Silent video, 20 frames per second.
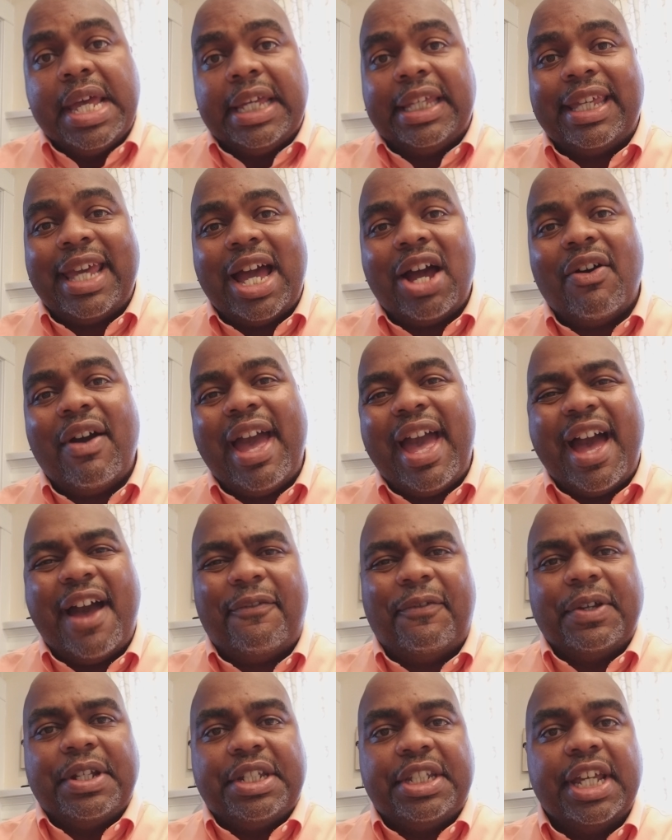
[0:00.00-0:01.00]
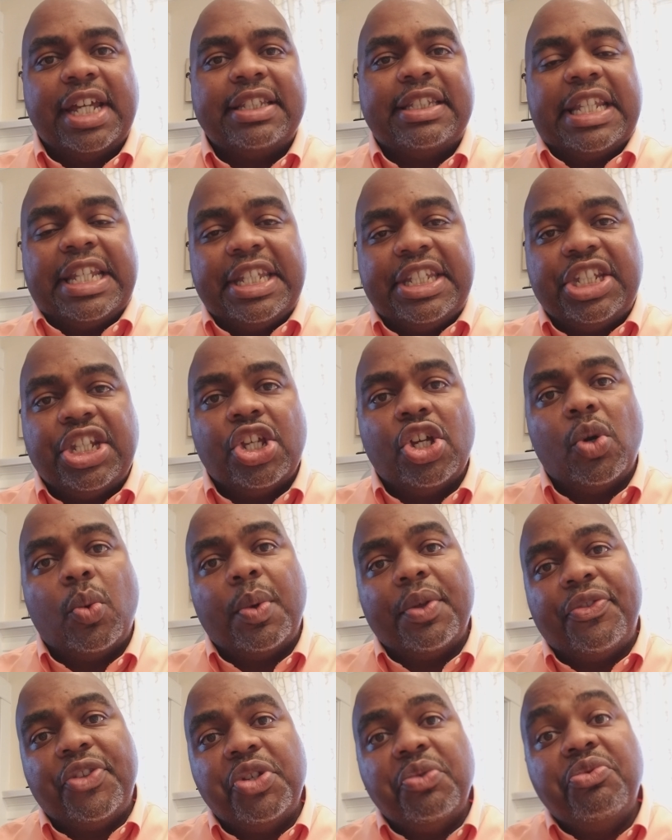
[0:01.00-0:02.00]
Cal HAFA doesn't deal
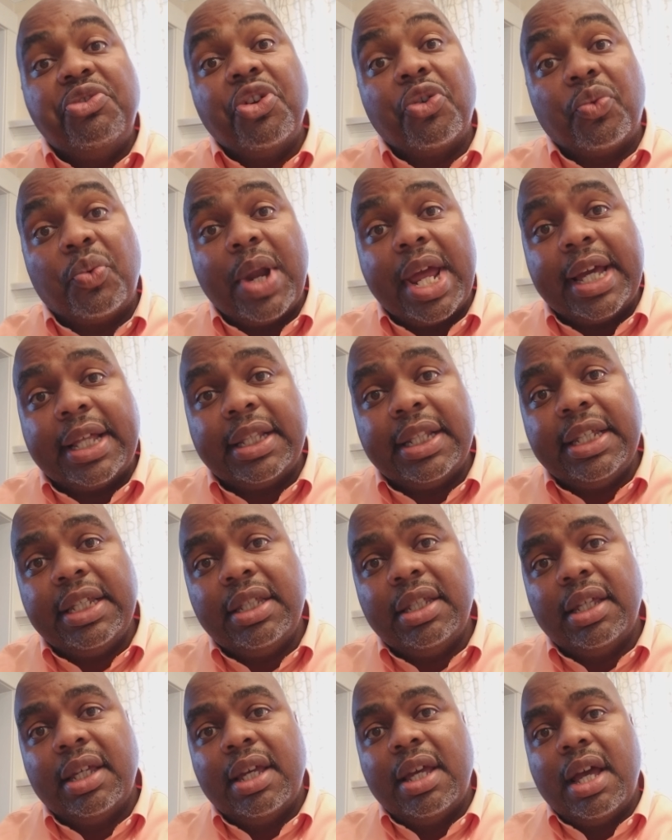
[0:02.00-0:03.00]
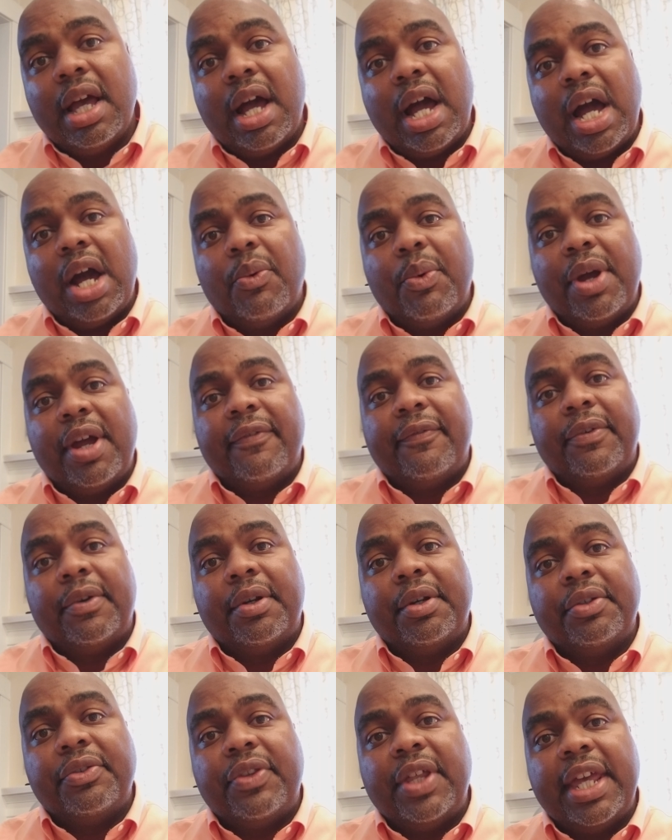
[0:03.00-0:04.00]
with you directly.
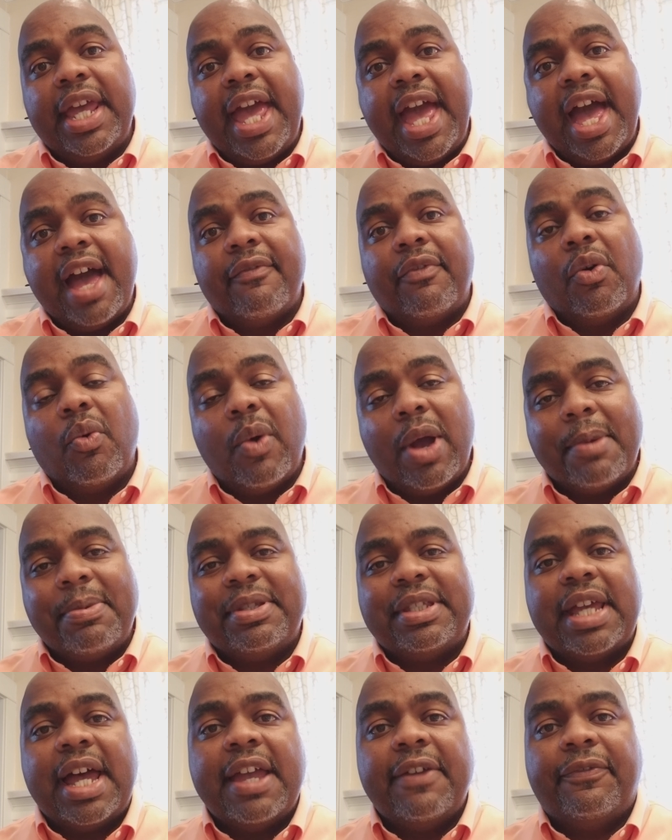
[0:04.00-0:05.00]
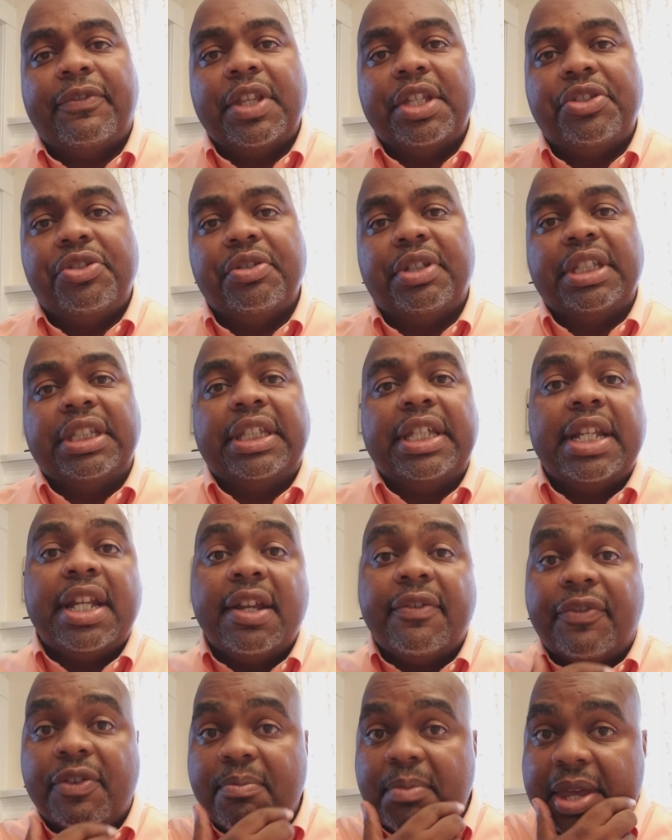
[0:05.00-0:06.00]
However, they have a website that you can get
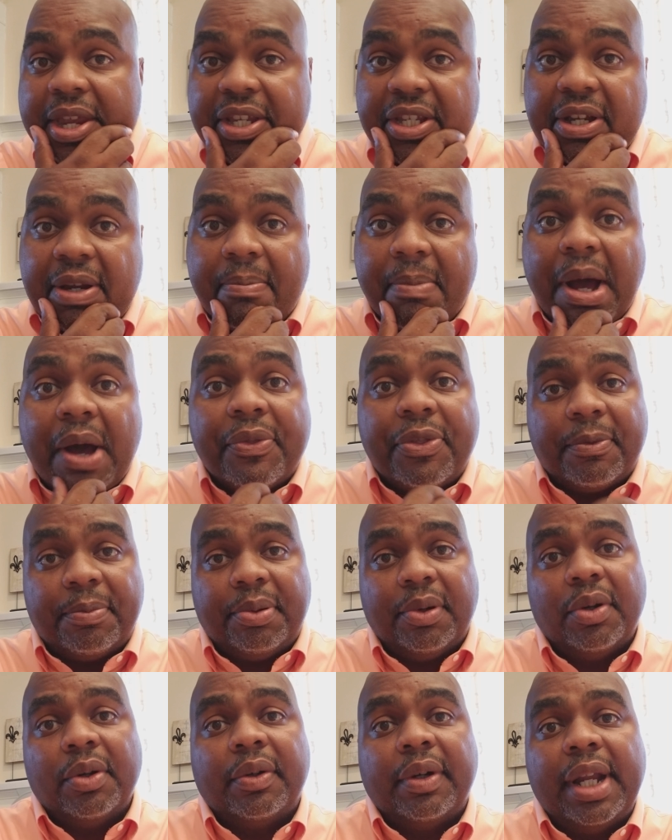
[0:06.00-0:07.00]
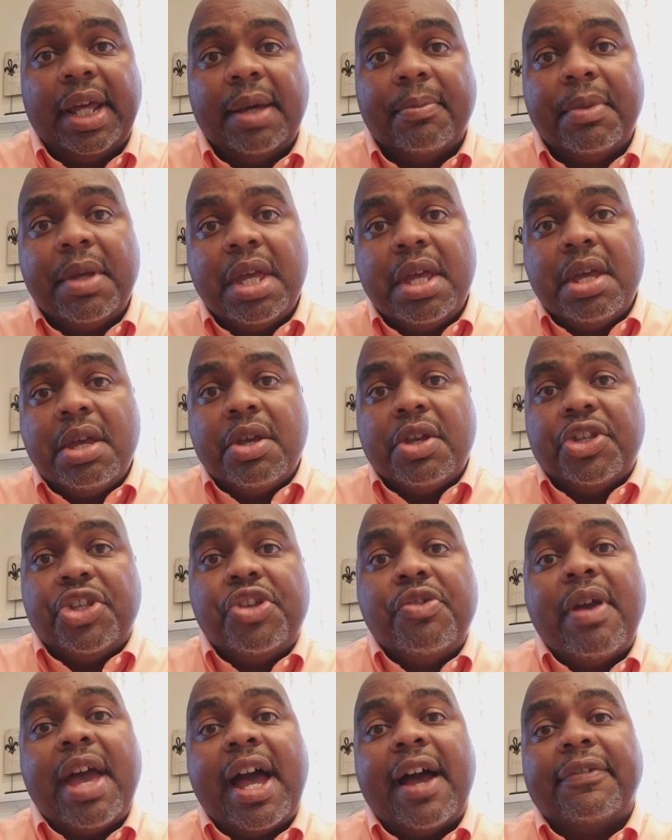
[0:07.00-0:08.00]
information about the program.
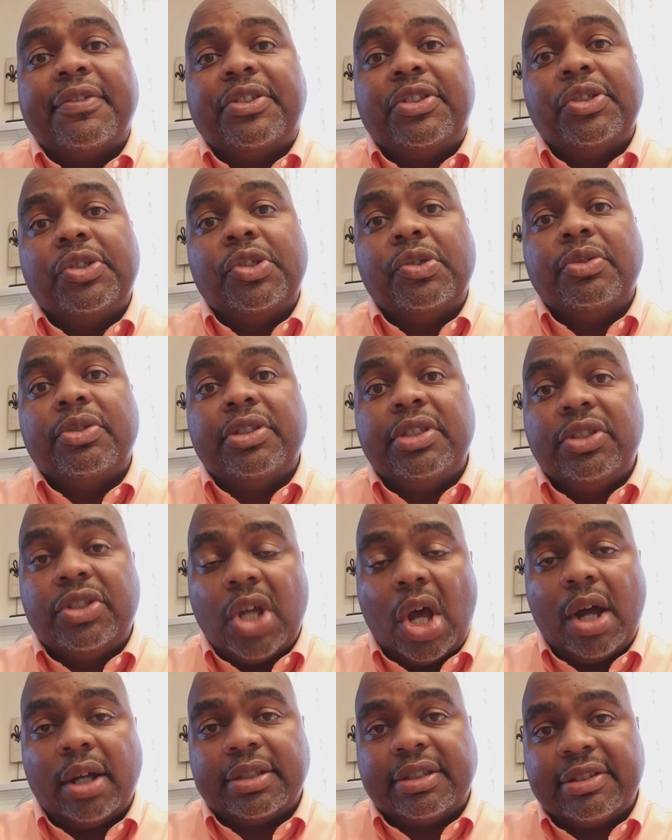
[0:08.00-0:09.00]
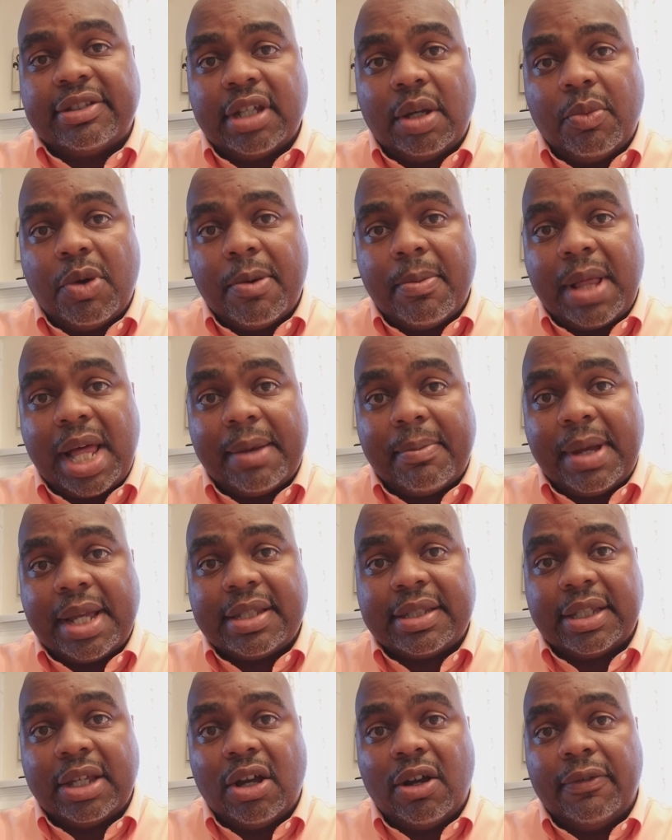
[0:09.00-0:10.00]
You have to talk to someone like
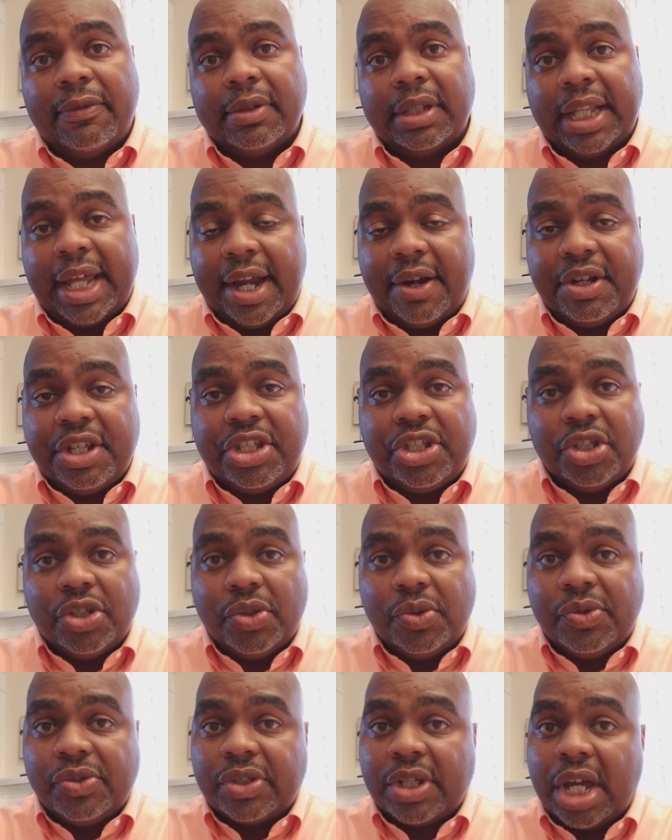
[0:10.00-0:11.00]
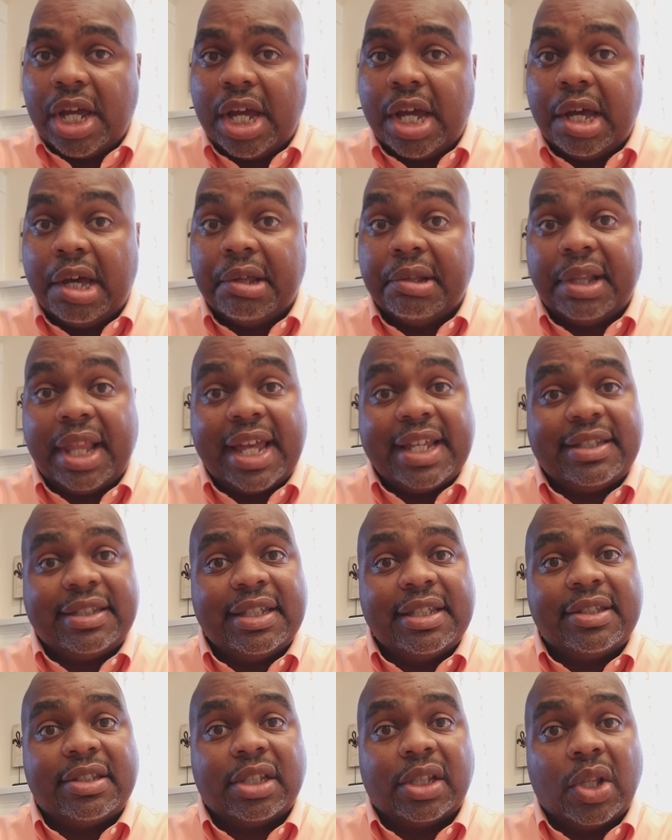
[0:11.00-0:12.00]
myself, Larry Hughes,
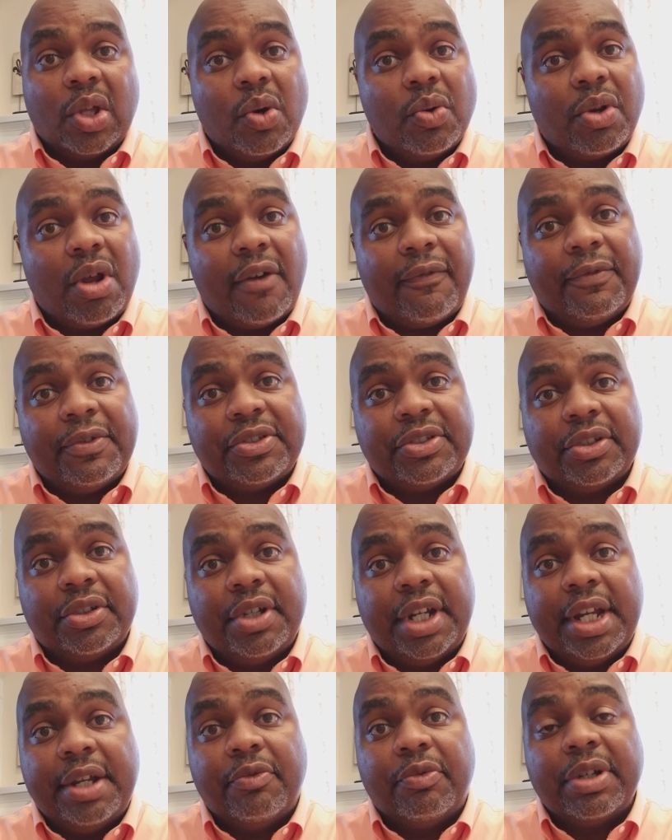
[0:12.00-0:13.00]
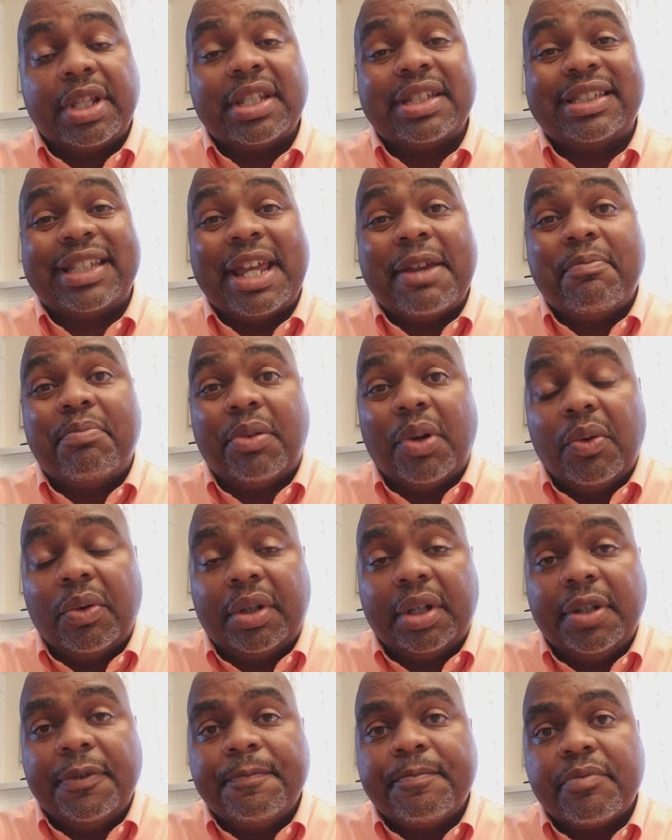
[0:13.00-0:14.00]
licensed loan officer and real estate
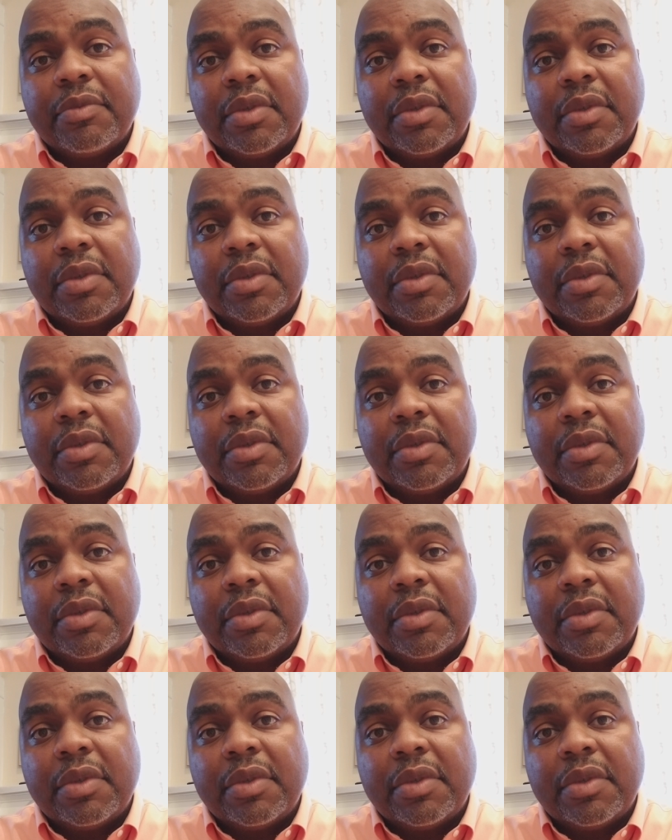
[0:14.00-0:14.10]
broker,